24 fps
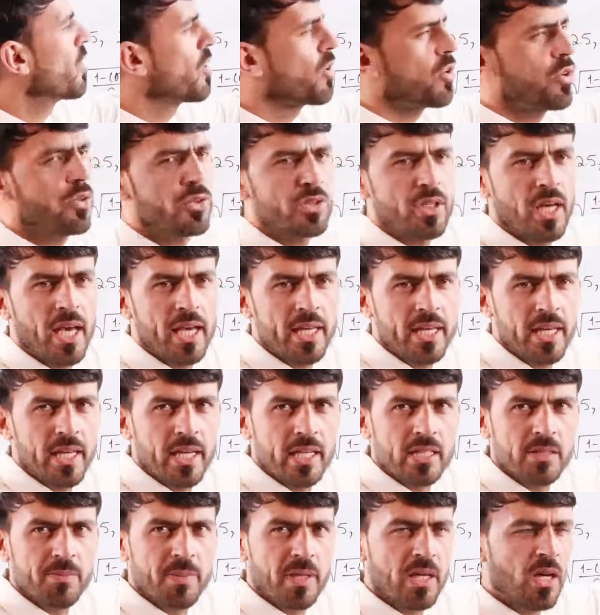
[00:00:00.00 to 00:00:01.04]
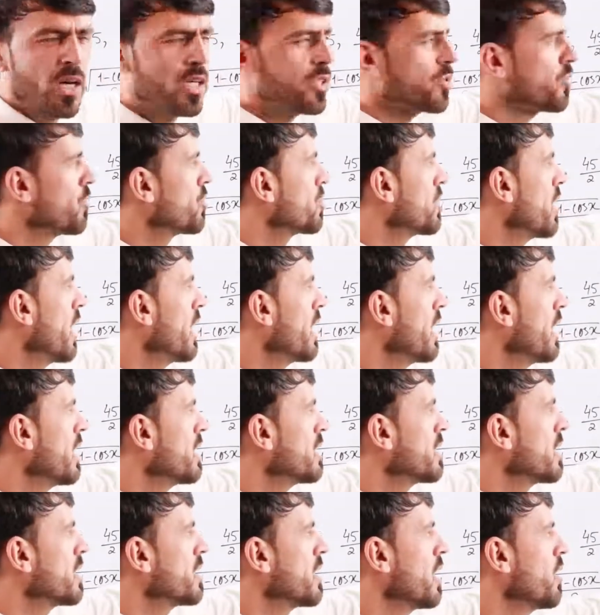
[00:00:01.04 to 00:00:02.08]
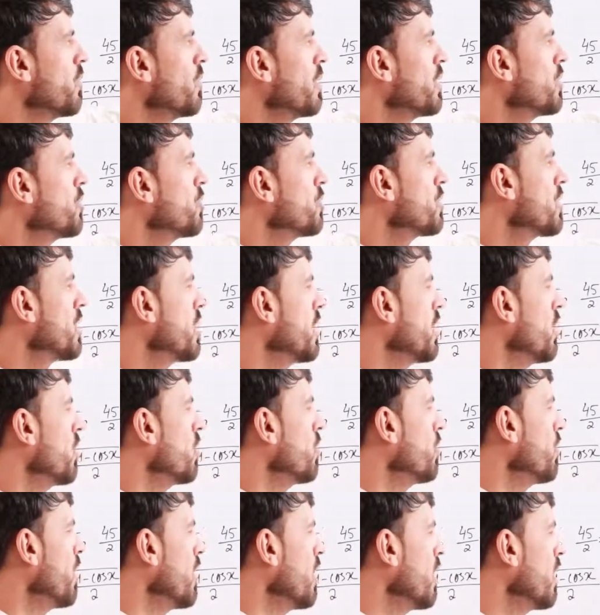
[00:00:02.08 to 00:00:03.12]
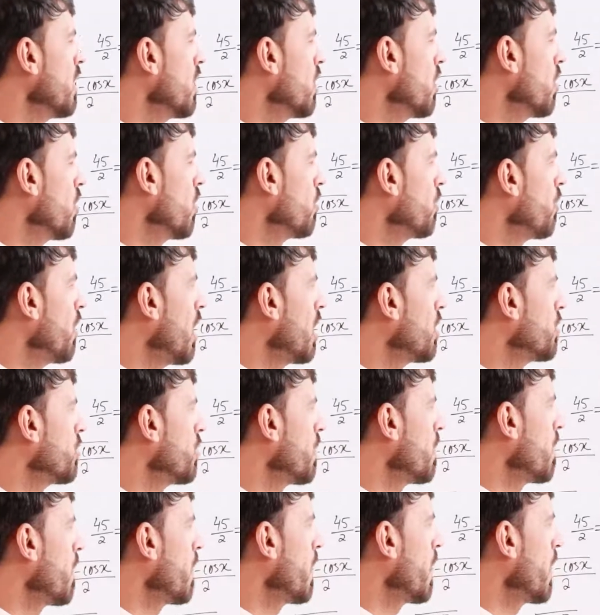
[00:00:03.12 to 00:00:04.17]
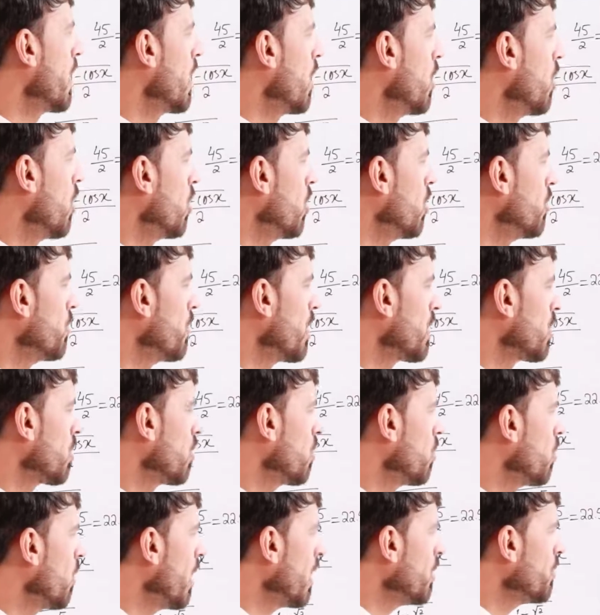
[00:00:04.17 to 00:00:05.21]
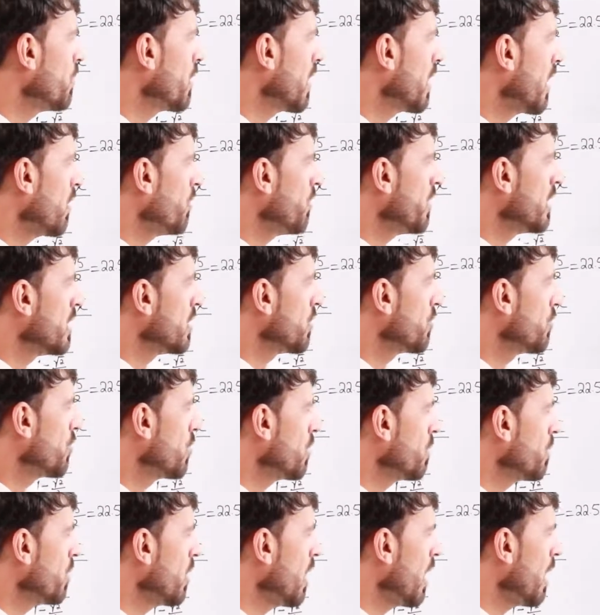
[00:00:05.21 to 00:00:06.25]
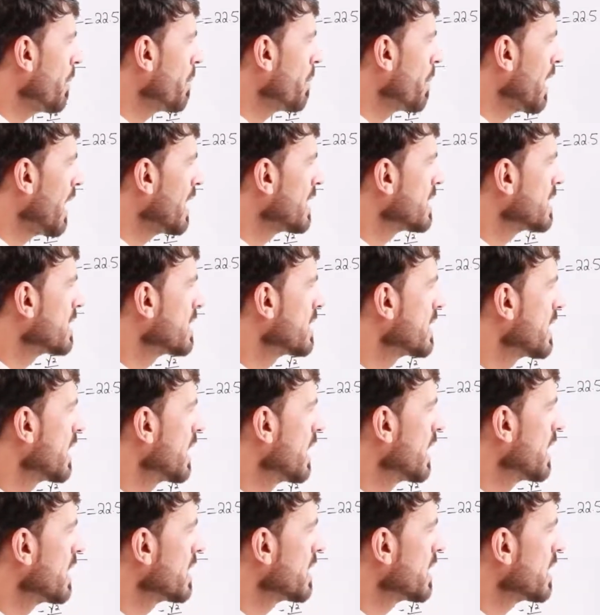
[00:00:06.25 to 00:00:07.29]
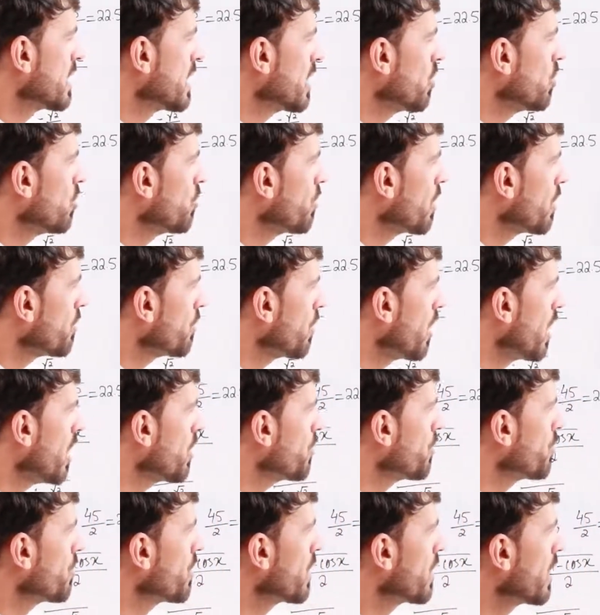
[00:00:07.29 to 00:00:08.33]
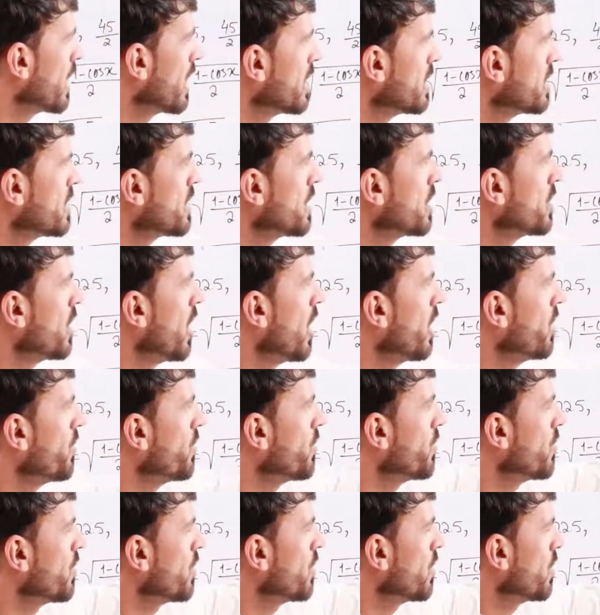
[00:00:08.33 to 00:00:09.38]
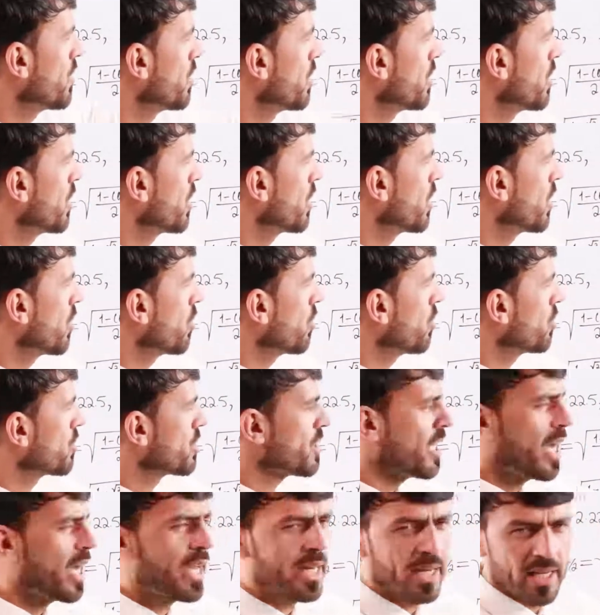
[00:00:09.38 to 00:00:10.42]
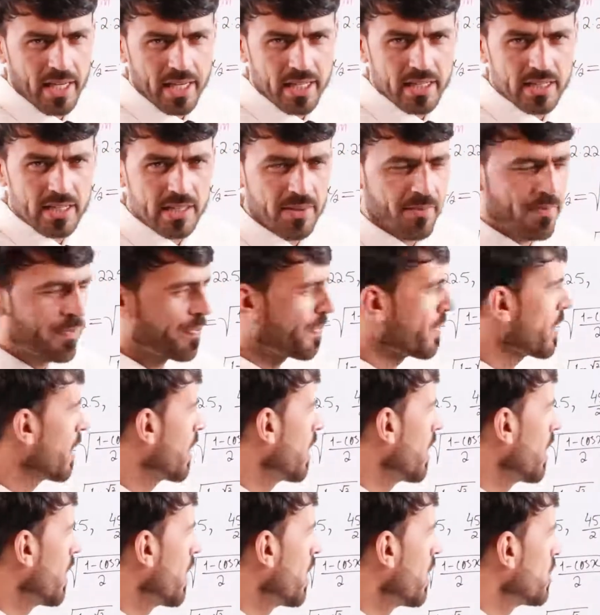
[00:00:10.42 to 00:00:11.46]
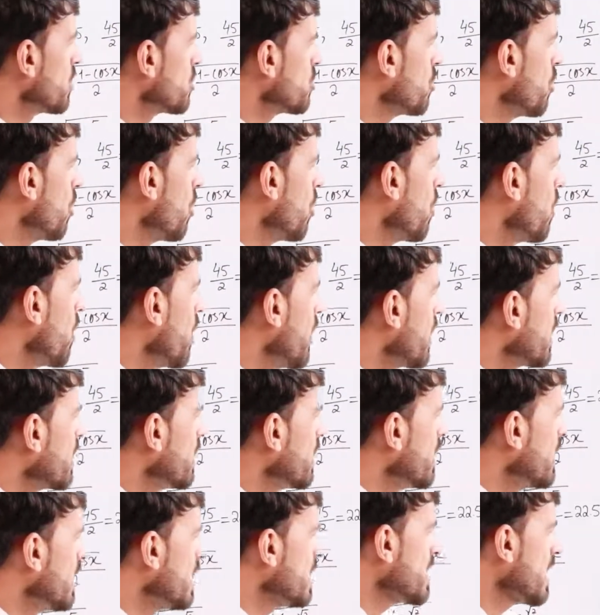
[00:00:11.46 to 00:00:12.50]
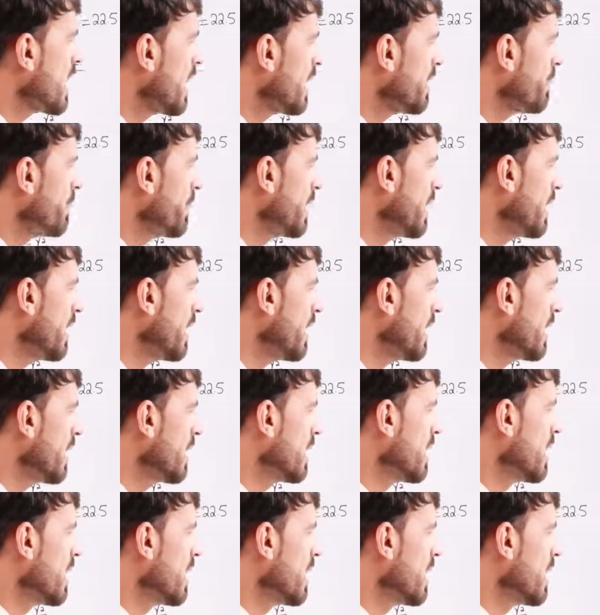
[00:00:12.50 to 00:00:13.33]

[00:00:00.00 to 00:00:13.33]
cosine x, because cosine x is equal to 3 over 5 over 1 we have in the formula plus 3 over 5 instead of cosine x. So this can be